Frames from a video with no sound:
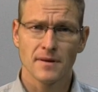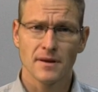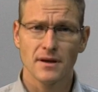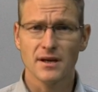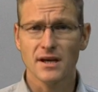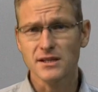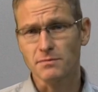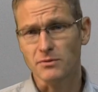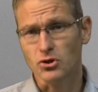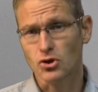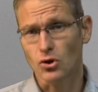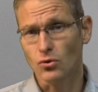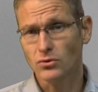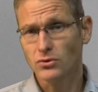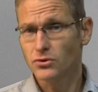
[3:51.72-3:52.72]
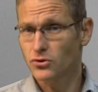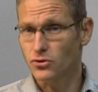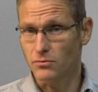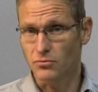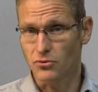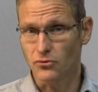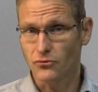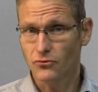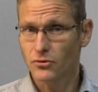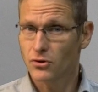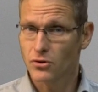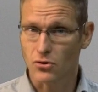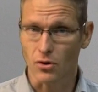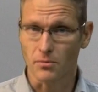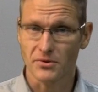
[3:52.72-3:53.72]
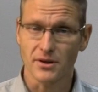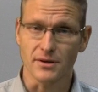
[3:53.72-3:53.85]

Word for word: It has been shown to improve crop